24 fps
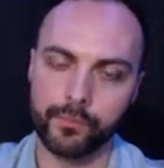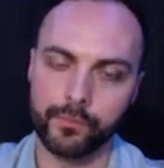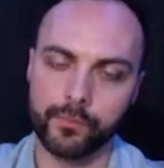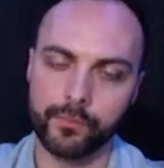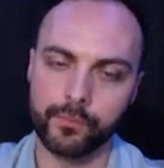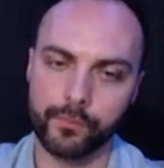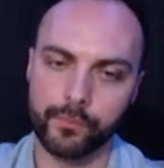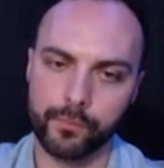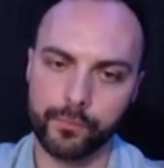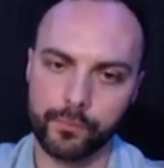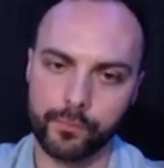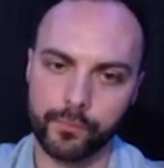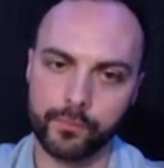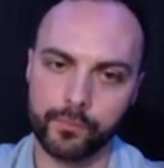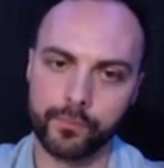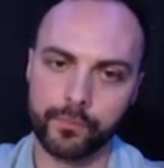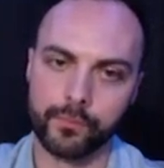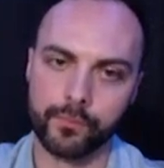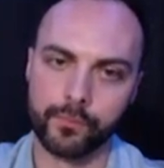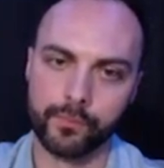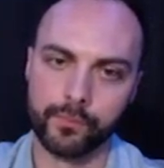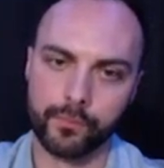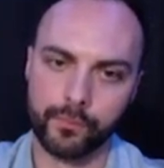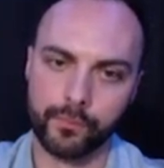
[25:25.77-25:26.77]

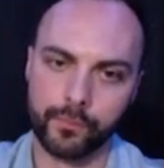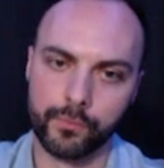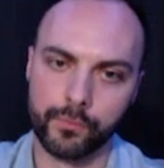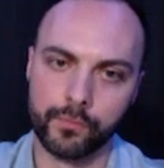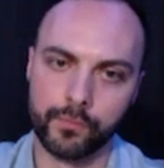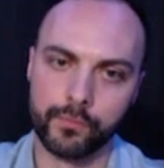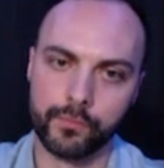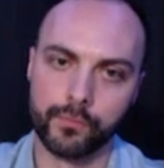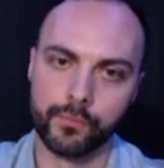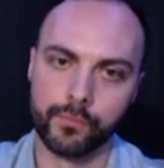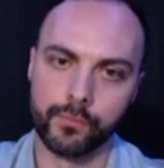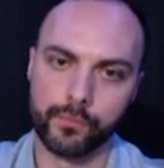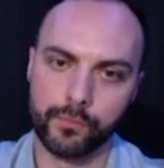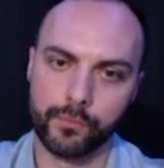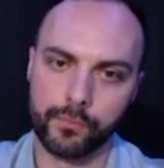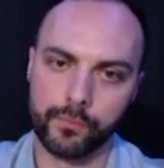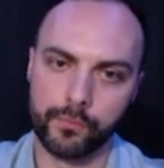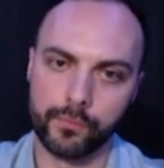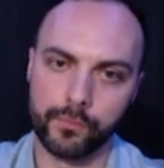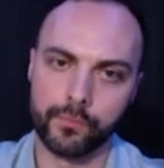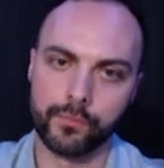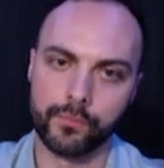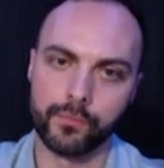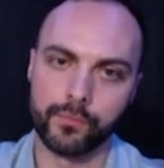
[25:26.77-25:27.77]

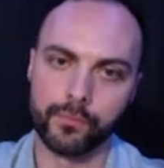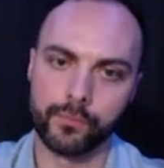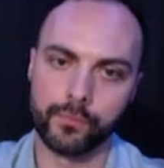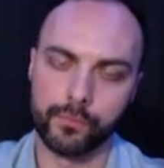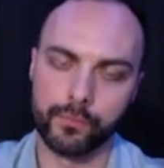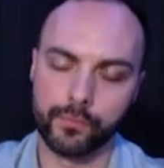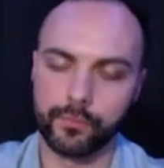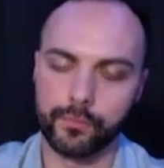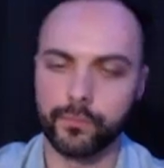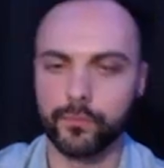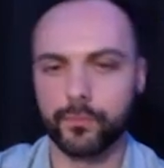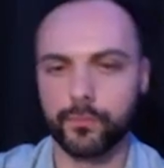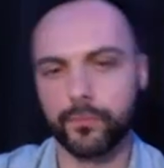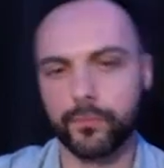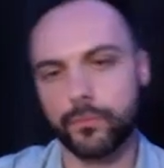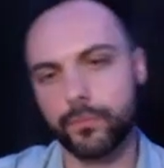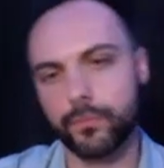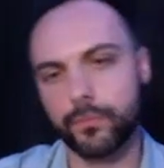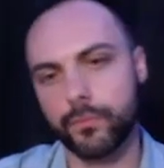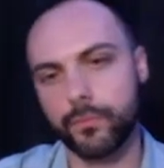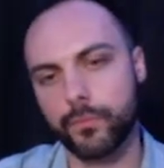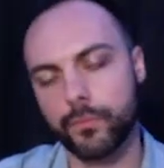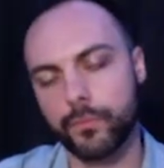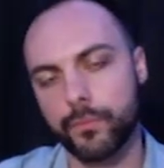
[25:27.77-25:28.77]

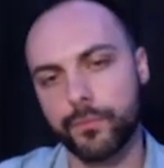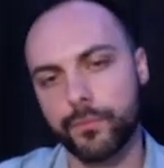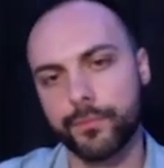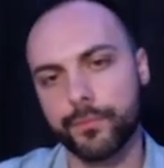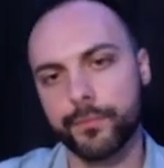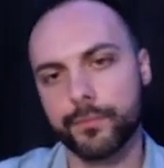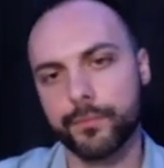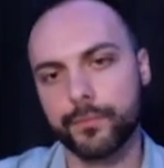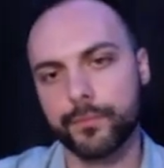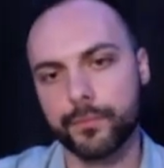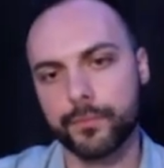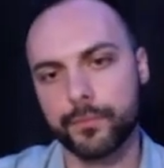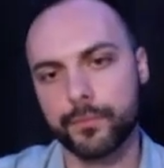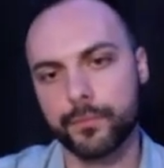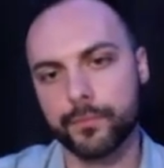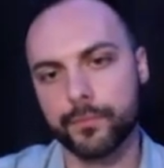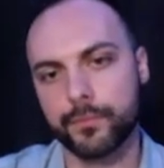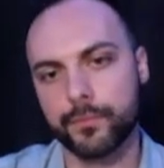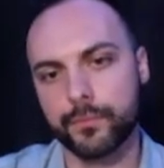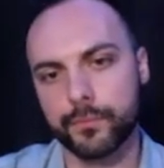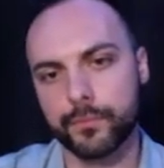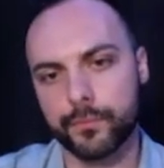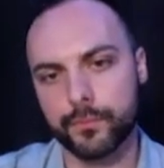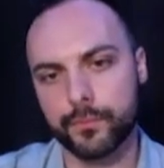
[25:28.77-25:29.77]

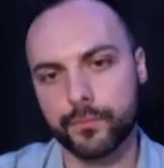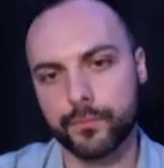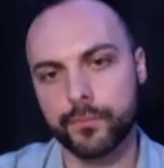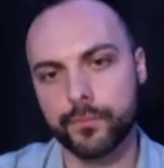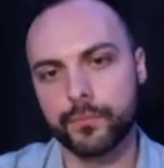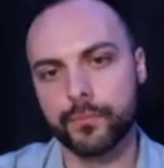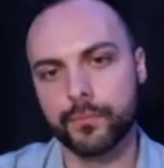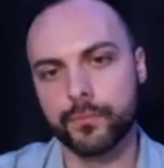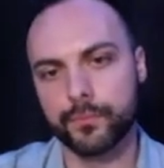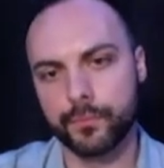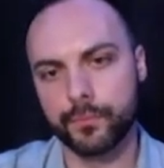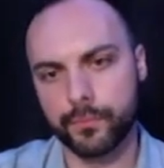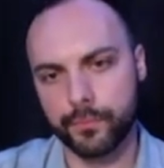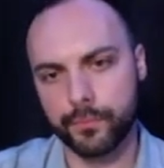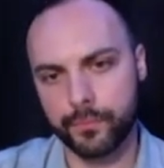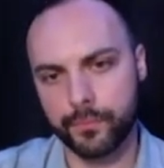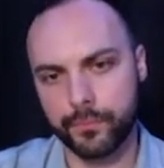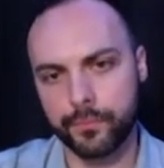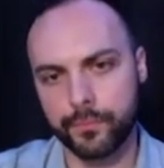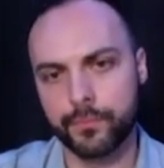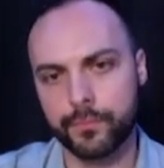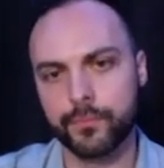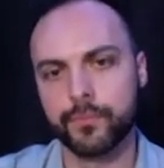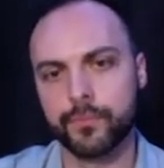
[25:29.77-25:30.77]

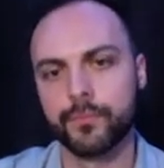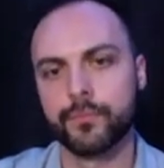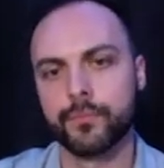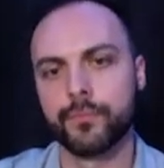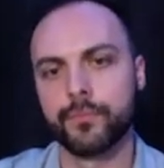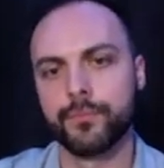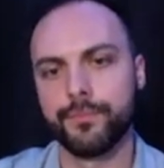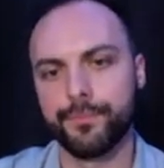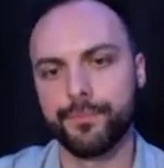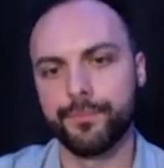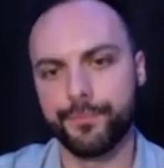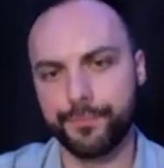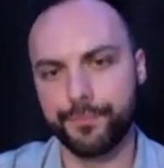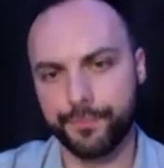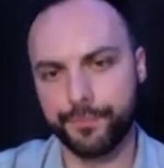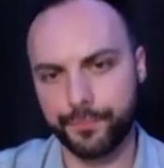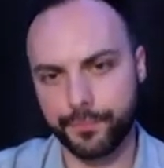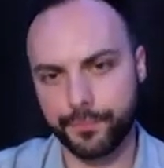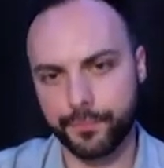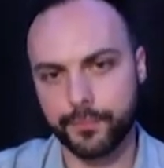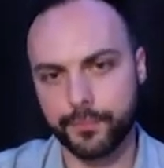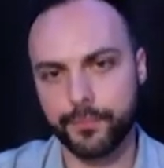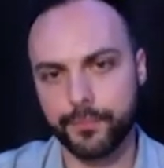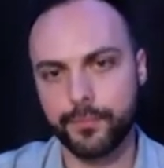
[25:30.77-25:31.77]

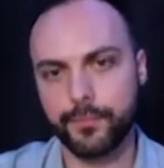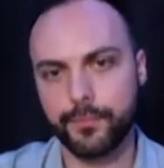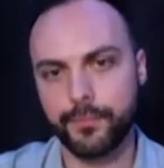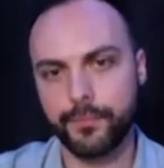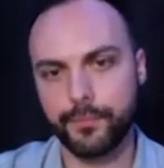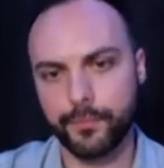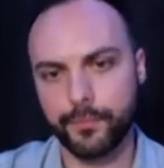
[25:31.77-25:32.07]
[no speech]